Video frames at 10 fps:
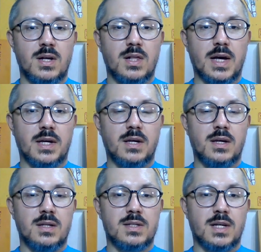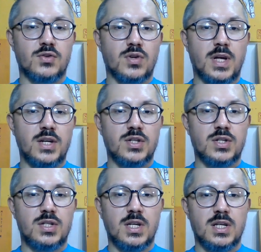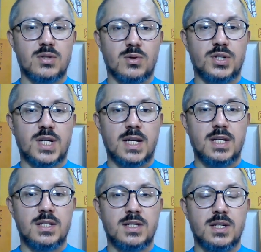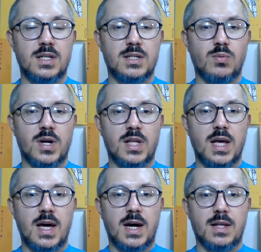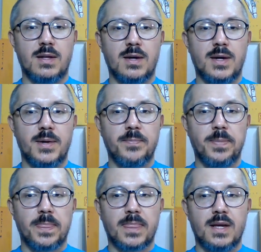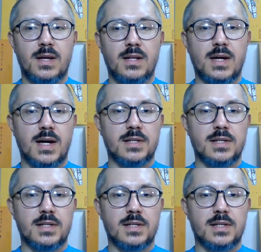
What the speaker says: like in Central Asian cities or Chinese cities, where they had entire